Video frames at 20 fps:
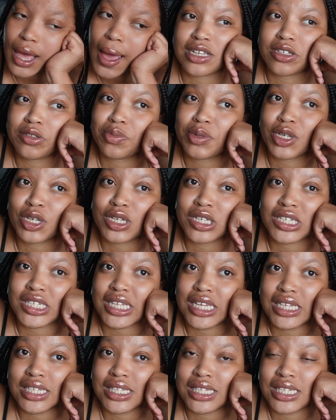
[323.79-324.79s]
It's because
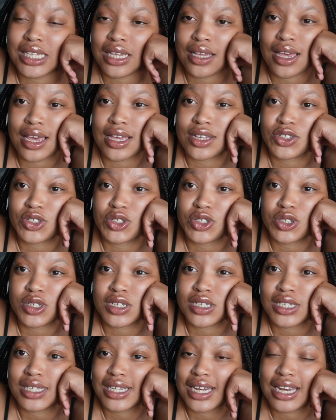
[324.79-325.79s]
a CA
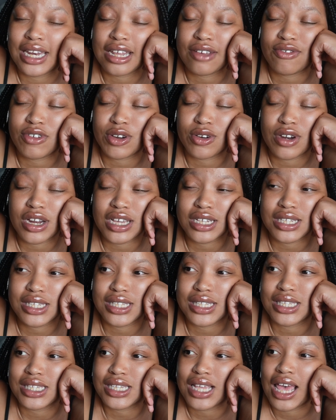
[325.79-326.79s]
student never
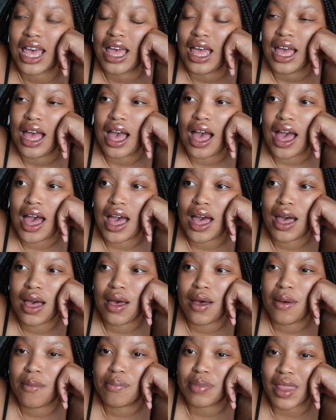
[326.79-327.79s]
rests.
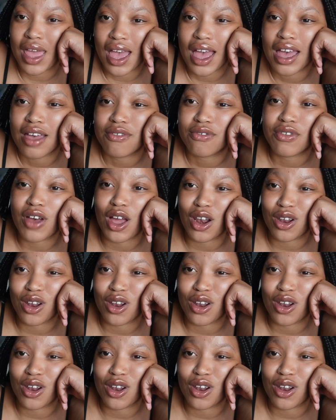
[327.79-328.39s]
I have a